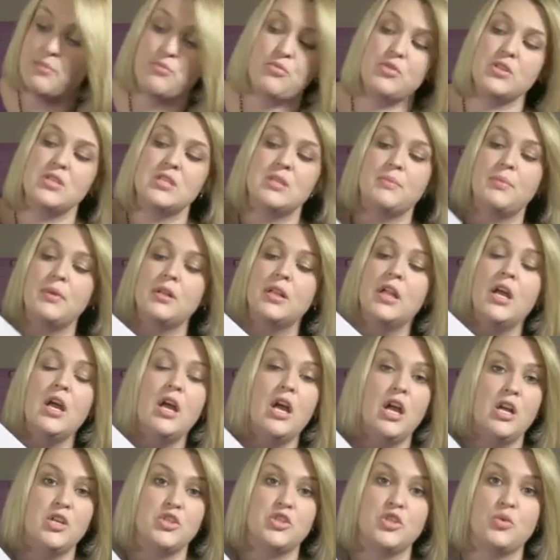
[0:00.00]
principle
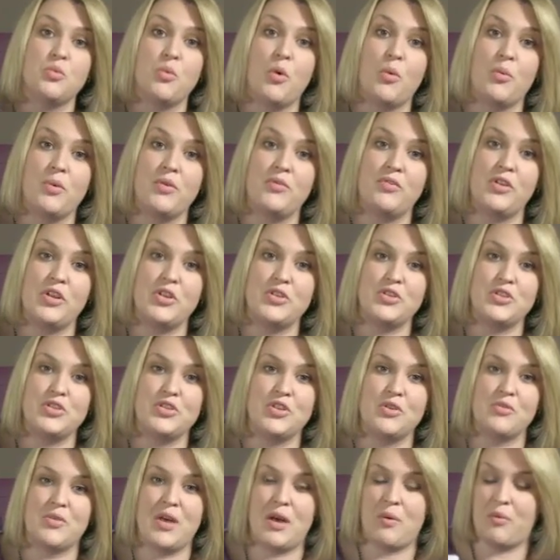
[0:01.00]
as to what we've learned to
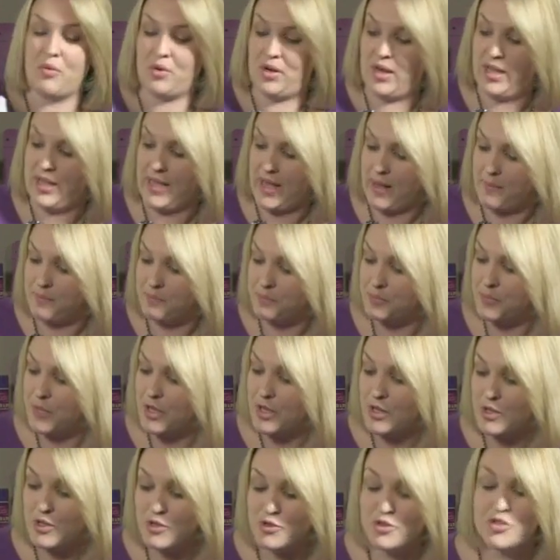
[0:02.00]
do that one here.
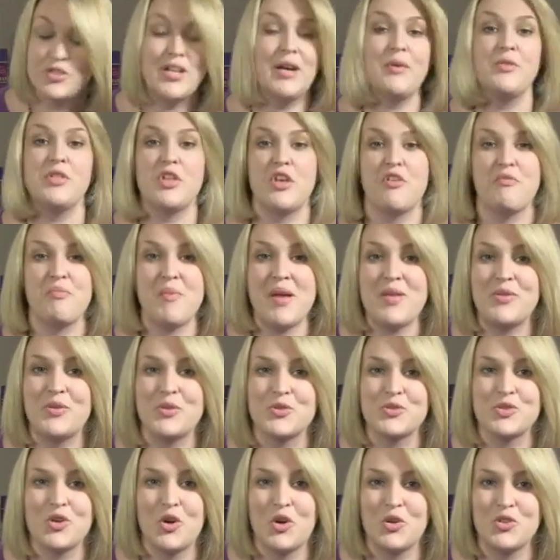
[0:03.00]
So now that you've made
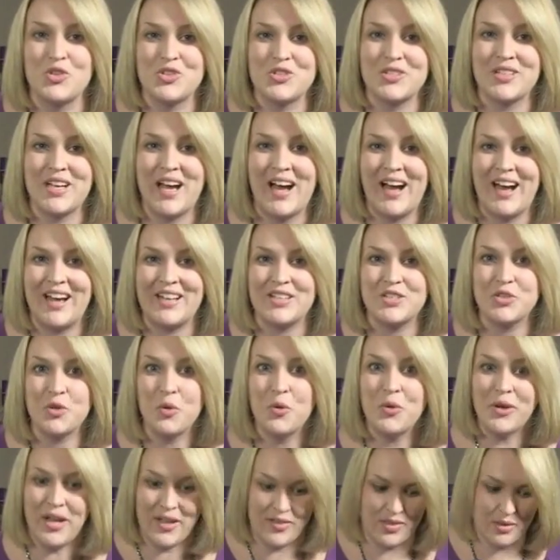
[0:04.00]
those gorgeous cards, go
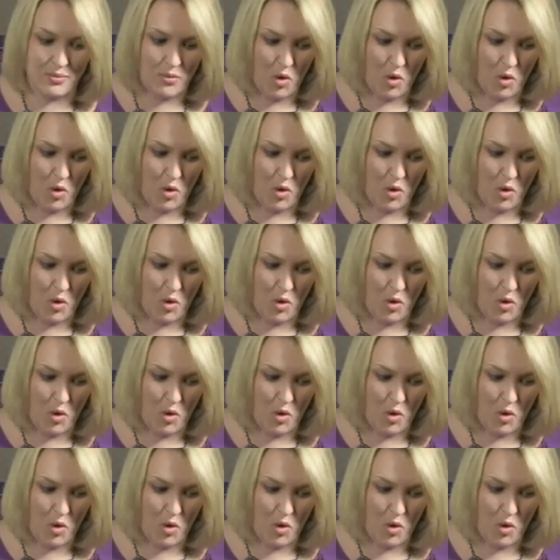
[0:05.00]
and get them